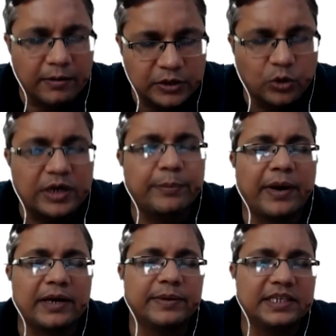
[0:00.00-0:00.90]
your
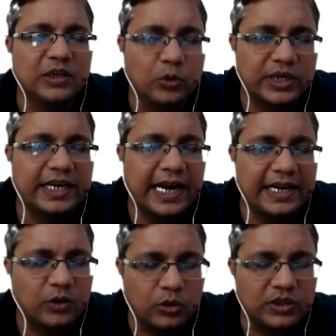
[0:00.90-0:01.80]
department is looking at
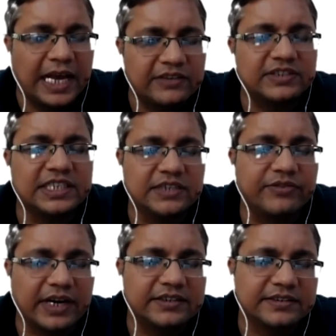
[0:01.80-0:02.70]
on the SDG
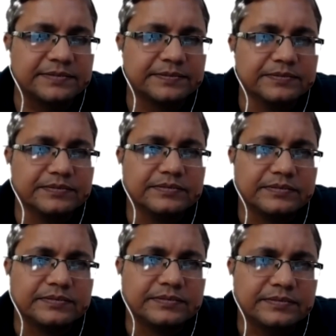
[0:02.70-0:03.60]

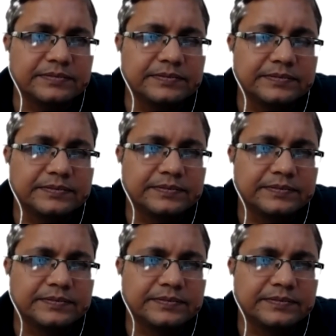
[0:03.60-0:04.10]
front?